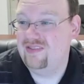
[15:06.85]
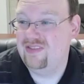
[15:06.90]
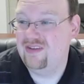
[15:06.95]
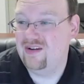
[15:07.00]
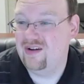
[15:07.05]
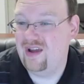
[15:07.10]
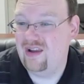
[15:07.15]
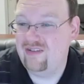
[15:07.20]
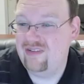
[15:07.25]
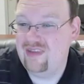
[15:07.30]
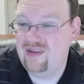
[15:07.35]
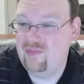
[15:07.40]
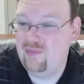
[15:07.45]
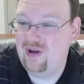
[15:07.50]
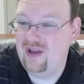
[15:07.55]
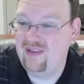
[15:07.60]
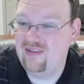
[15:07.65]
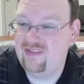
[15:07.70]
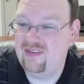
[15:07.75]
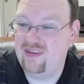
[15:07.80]
There are actually
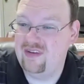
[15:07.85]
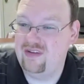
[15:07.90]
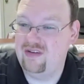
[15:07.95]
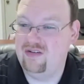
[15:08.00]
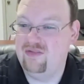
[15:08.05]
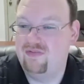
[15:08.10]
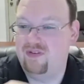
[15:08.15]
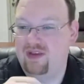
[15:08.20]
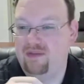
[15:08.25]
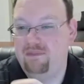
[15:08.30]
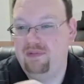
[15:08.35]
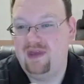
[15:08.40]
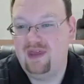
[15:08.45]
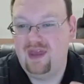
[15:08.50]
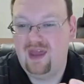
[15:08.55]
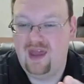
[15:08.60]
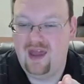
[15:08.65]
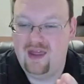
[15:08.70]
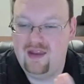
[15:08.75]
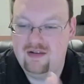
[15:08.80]
ways to do
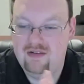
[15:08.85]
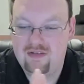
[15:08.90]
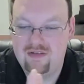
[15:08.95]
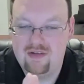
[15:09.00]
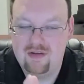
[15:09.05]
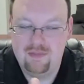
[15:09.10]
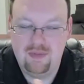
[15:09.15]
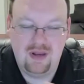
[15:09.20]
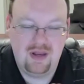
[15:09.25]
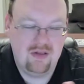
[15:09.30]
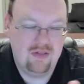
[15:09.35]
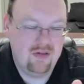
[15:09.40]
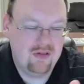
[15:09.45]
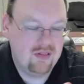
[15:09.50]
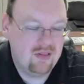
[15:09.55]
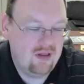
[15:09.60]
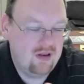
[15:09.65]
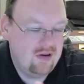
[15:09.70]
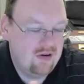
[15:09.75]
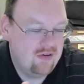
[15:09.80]
VPNs to make it
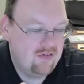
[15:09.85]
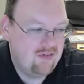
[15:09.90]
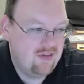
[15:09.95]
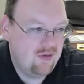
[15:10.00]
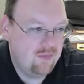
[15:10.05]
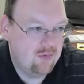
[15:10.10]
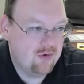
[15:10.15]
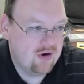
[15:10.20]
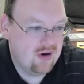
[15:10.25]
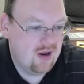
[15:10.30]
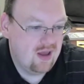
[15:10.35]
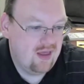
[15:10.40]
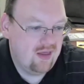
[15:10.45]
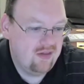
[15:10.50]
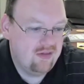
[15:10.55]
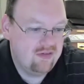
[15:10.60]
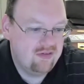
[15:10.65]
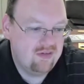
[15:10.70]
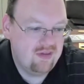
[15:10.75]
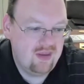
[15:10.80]
look like you're somewhere
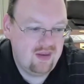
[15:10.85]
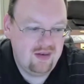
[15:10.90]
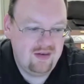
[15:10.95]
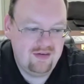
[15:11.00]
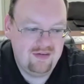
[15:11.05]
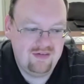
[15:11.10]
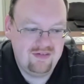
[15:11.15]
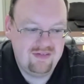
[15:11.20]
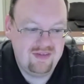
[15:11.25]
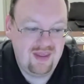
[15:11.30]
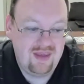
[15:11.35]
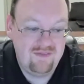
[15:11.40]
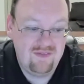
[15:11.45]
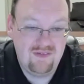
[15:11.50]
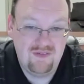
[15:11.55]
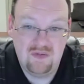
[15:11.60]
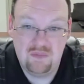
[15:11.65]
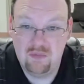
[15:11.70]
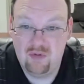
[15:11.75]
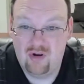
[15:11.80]
else and save
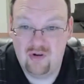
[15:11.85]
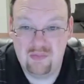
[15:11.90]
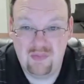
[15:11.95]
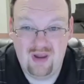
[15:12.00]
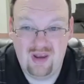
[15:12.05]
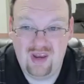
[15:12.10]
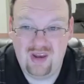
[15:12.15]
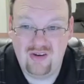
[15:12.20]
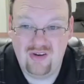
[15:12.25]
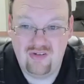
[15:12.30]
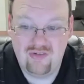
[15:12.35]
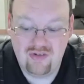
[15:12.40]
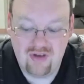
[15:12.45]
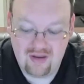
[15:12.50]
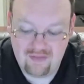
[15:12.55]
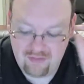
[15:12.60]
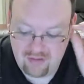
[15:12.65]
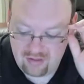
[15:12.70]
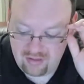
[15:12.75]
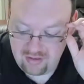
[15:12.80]
even more money on your
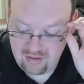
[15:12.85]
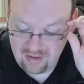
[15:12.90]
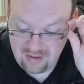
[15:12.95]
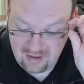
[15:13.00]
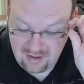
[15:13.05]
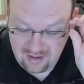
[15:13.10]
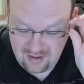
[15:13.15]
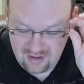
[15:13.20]
travel.